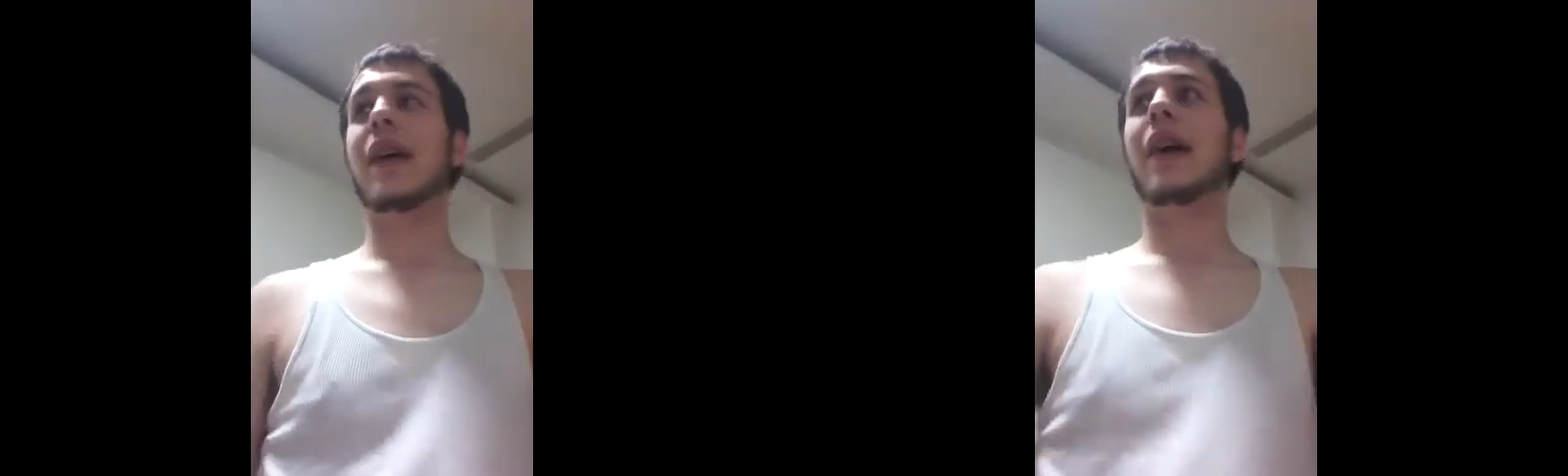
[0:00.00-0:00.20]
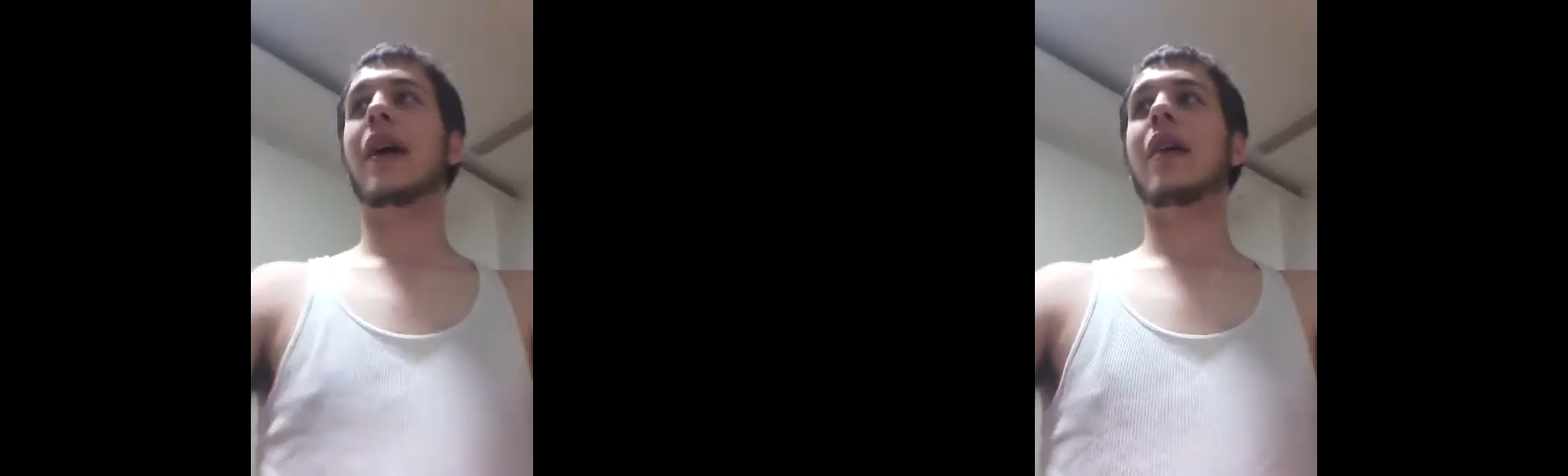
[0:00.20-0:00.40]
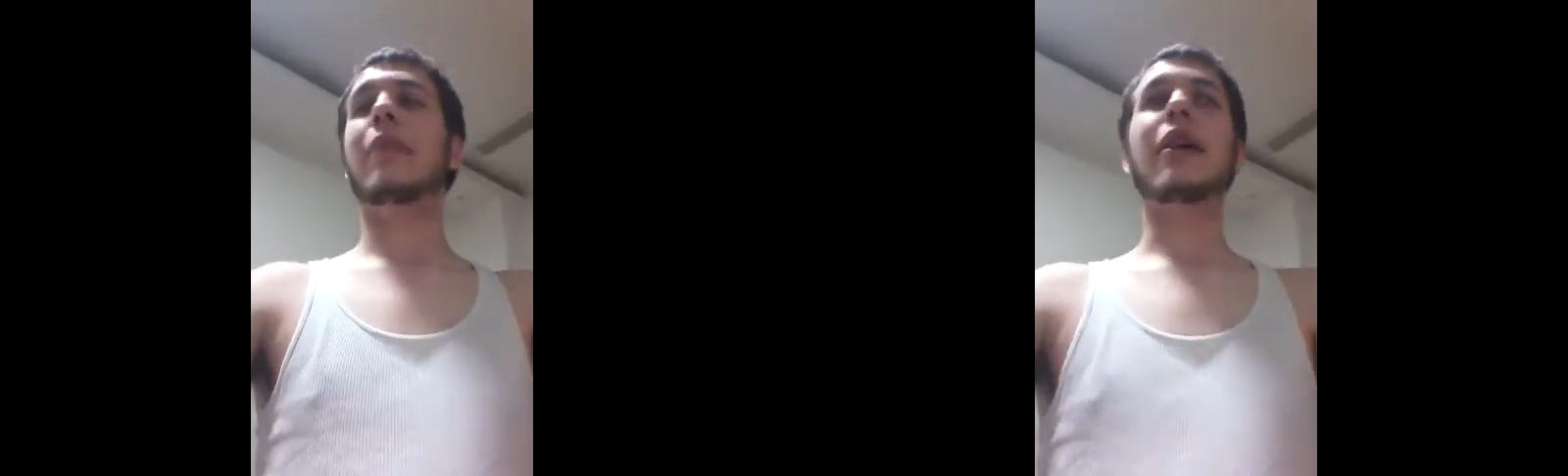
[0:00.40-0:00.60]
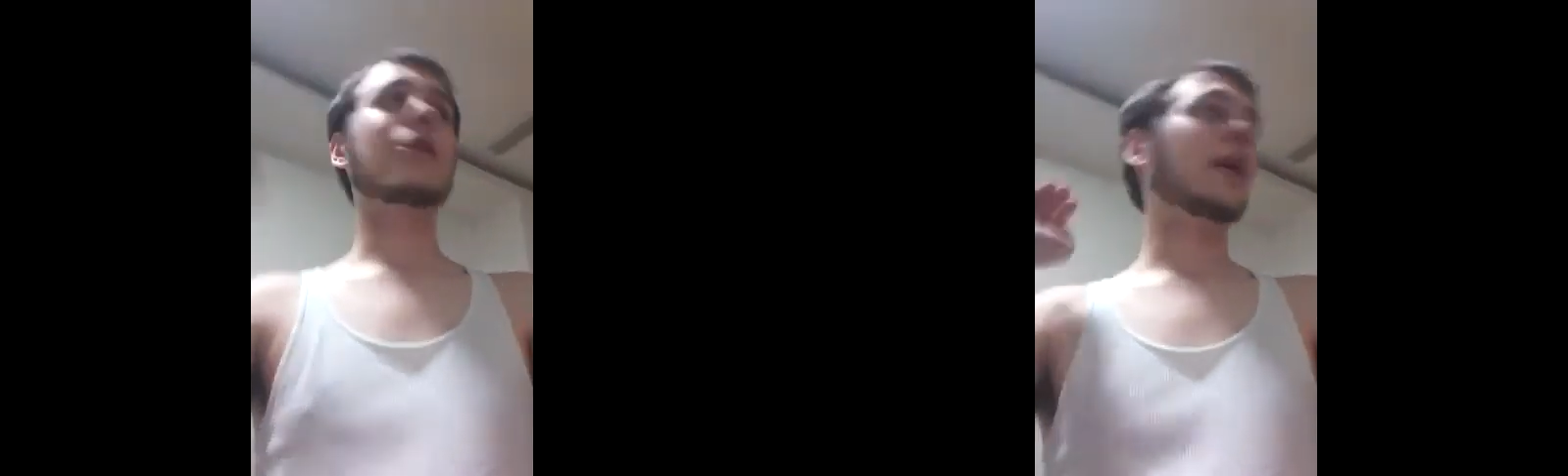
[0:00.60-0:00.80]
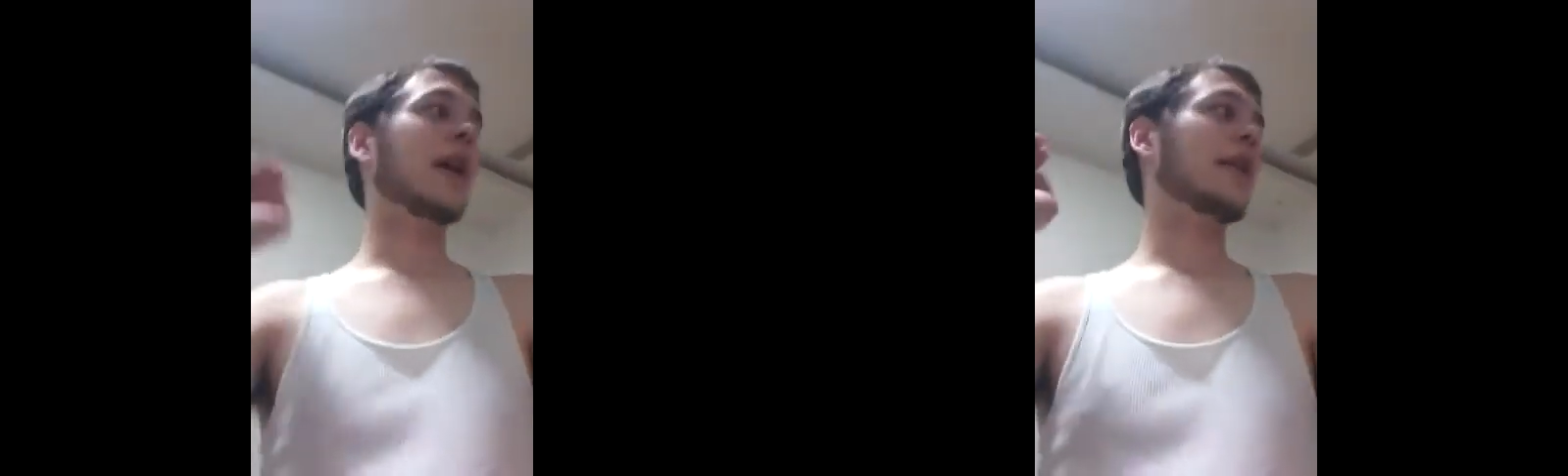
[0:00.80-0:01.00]
a
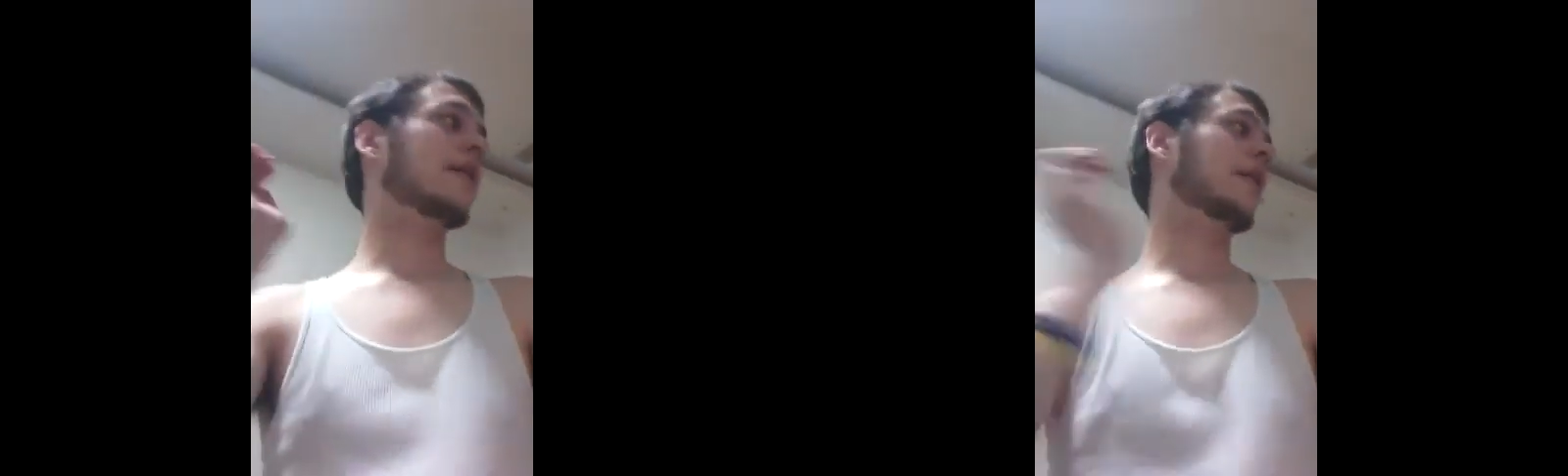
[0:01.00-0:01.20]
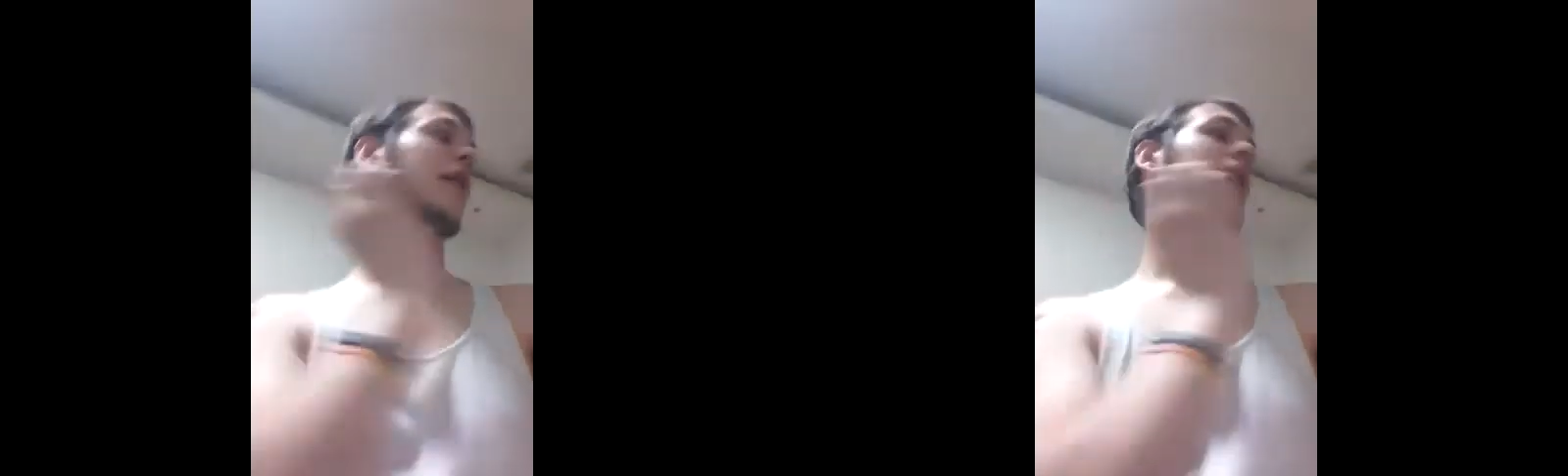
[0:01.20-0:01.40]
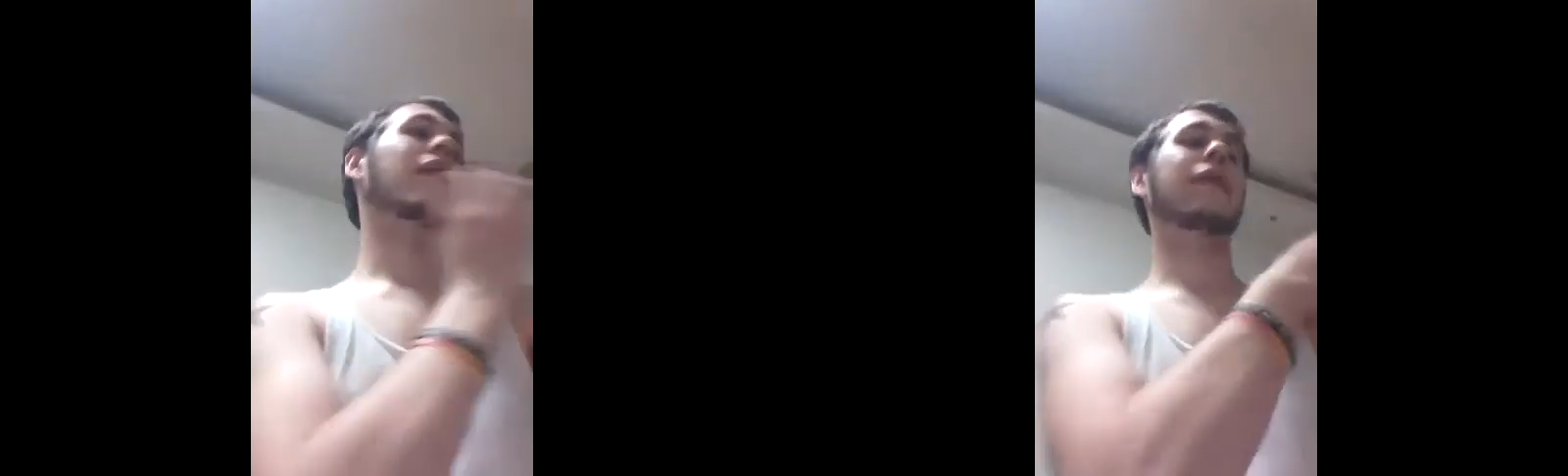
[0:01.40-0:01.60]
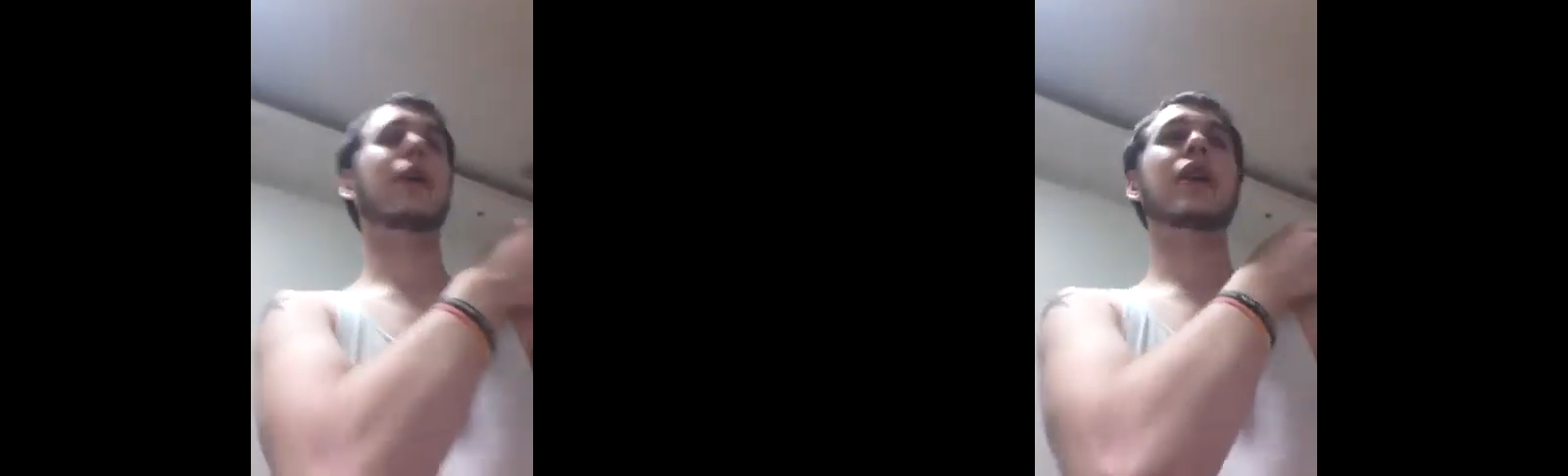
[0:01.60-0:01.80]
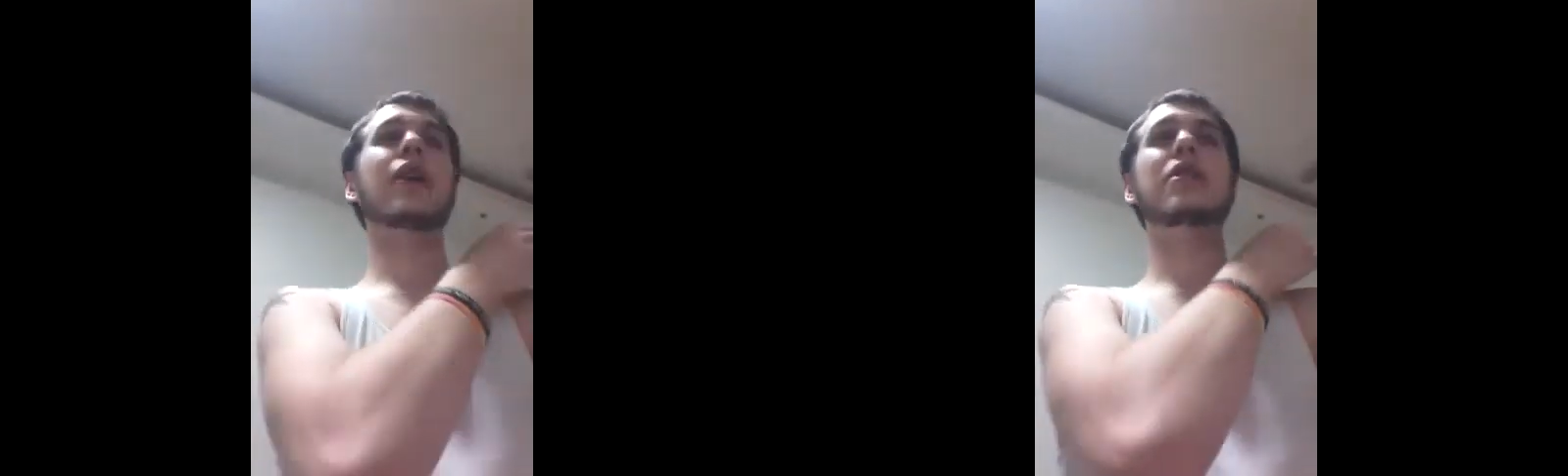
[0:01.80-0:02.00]
microwave, a fridge,